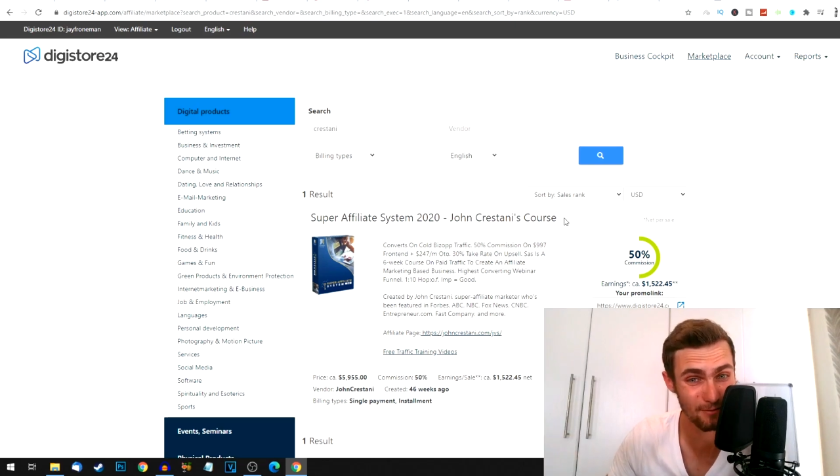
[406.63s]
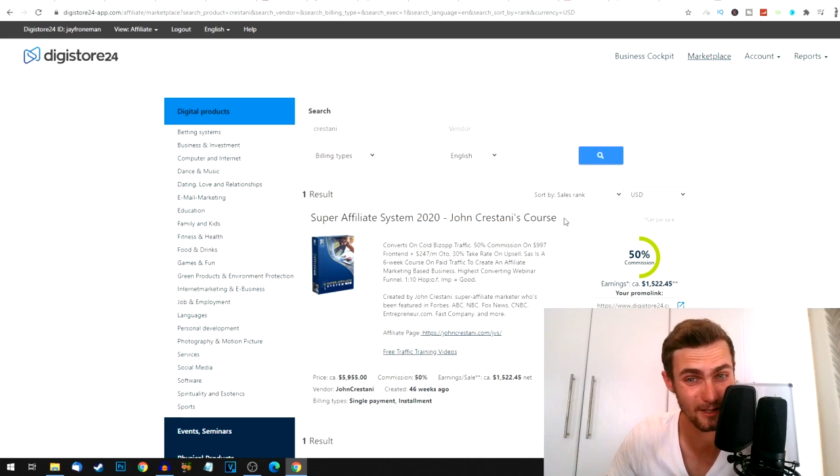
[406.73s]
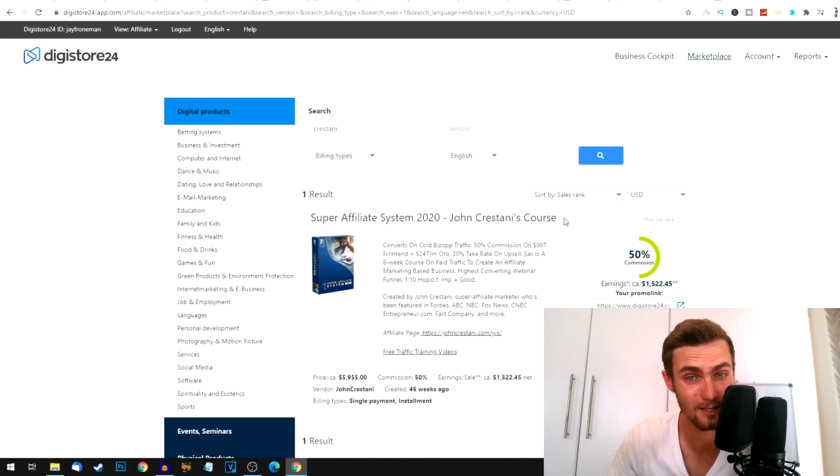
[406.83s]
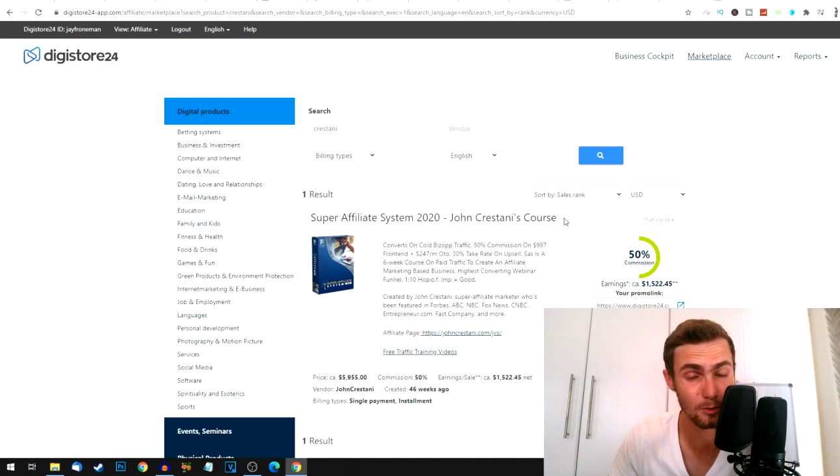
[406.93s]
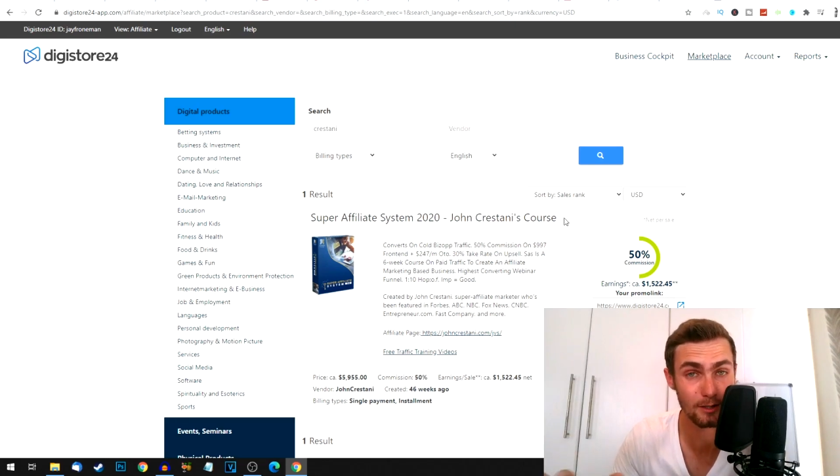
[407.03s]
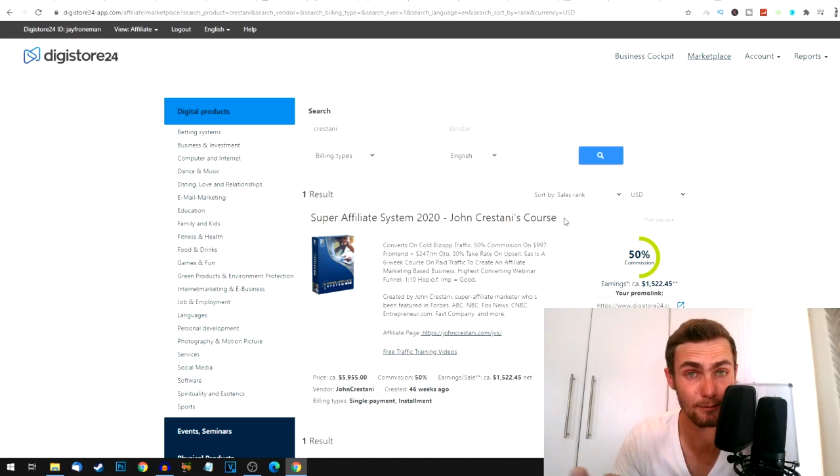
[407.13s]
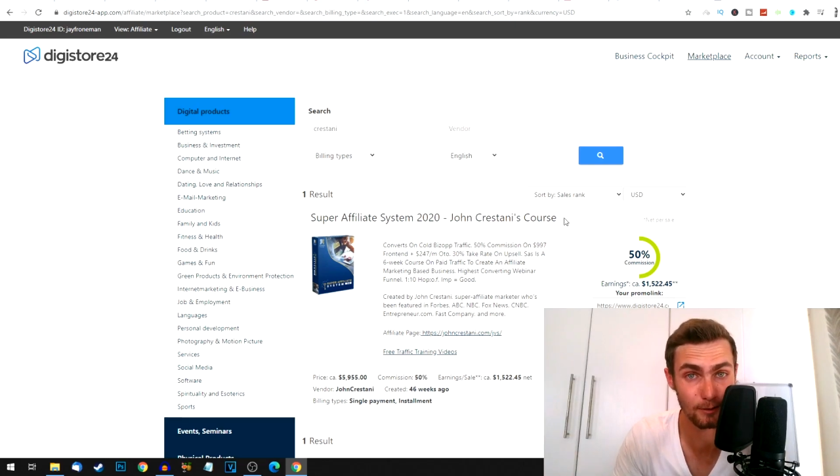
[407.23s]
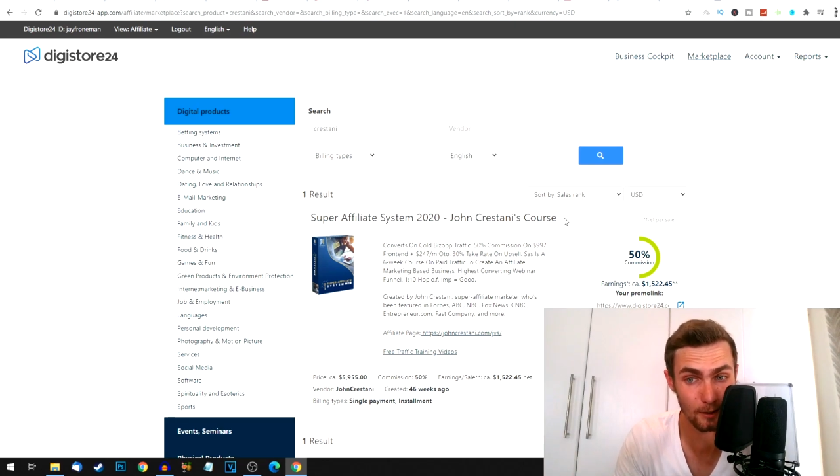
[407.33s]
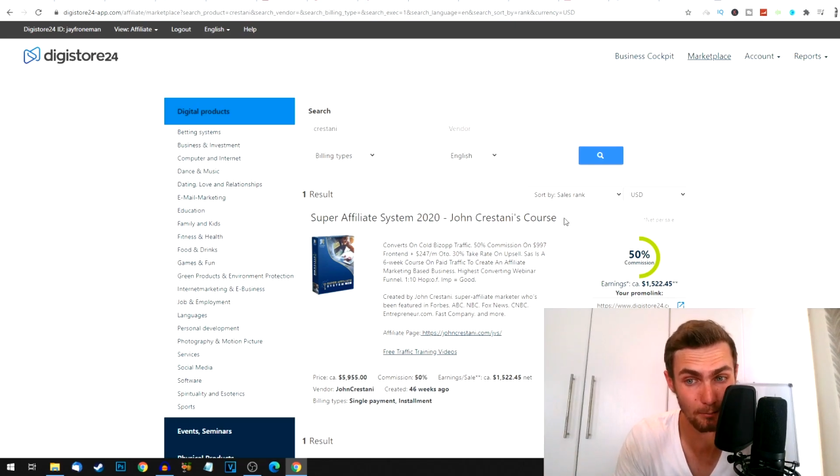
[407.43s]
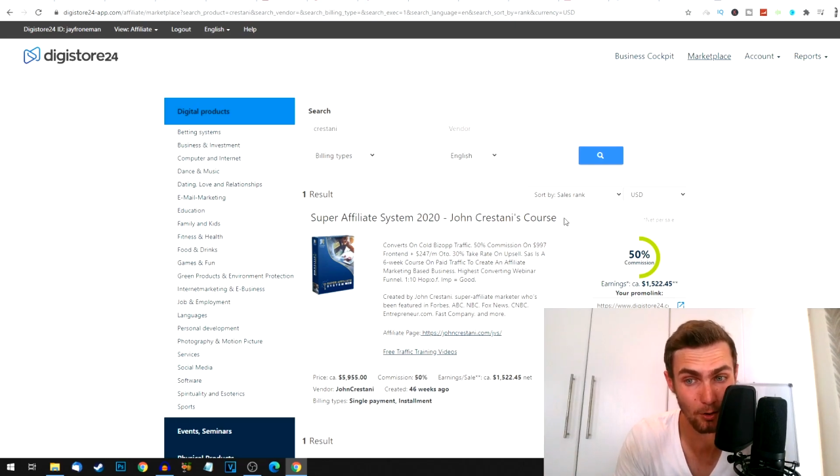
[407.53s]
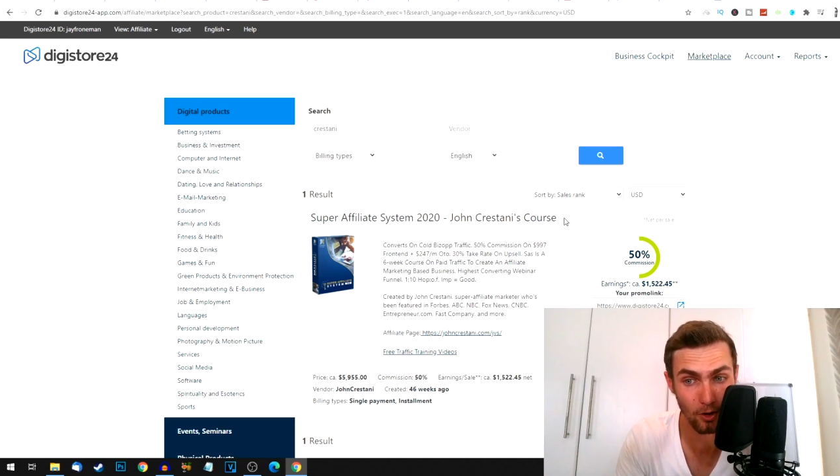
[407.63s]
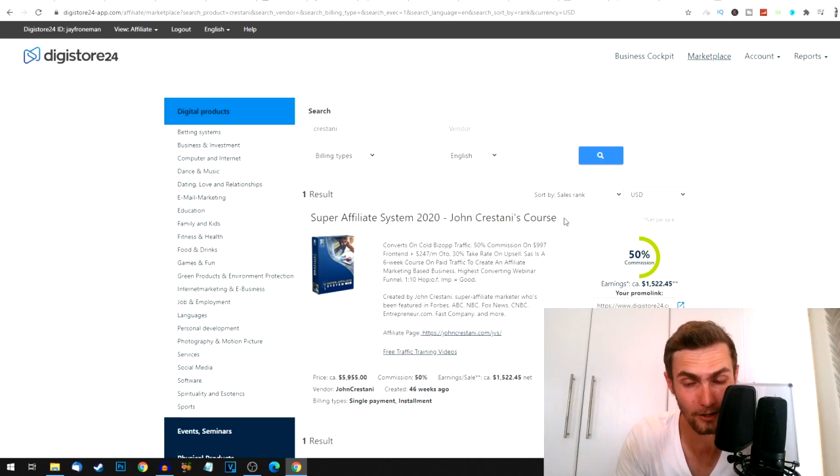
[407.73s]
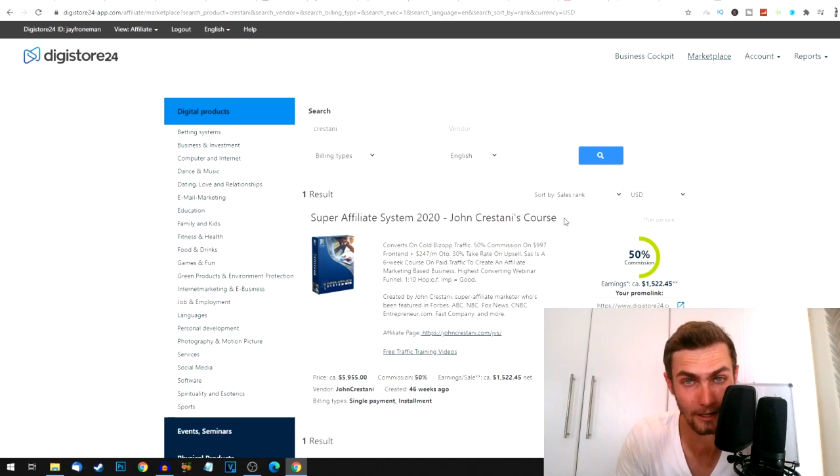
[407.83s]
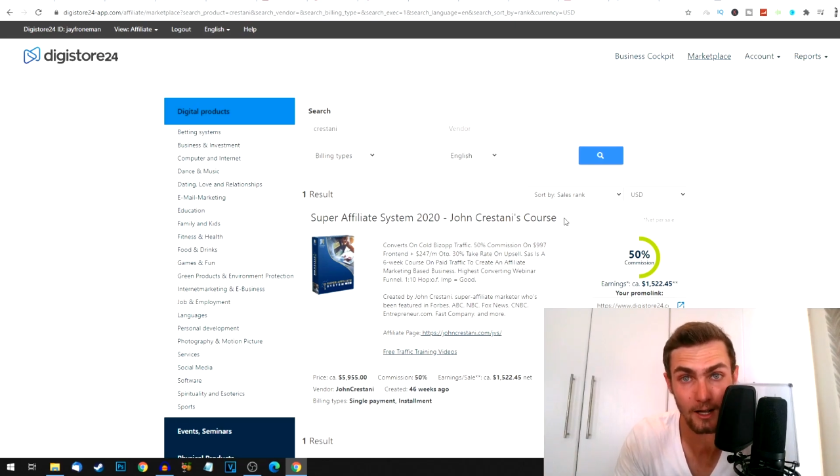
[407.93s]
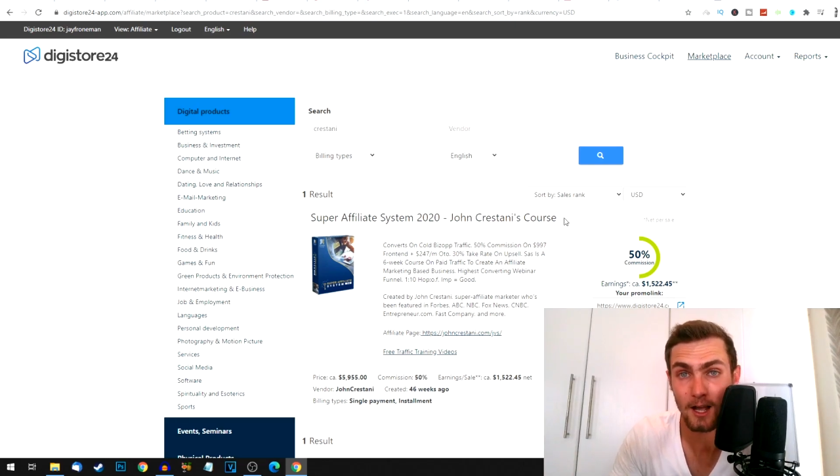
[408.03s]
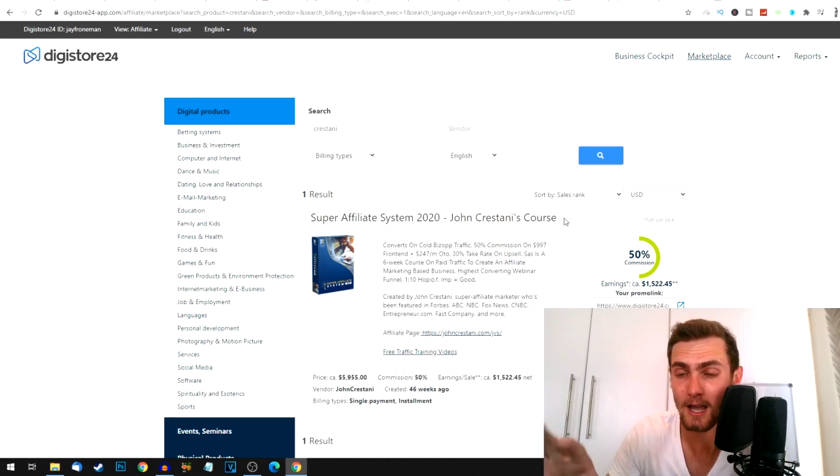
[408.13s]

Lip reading: figures with affiliate marketing.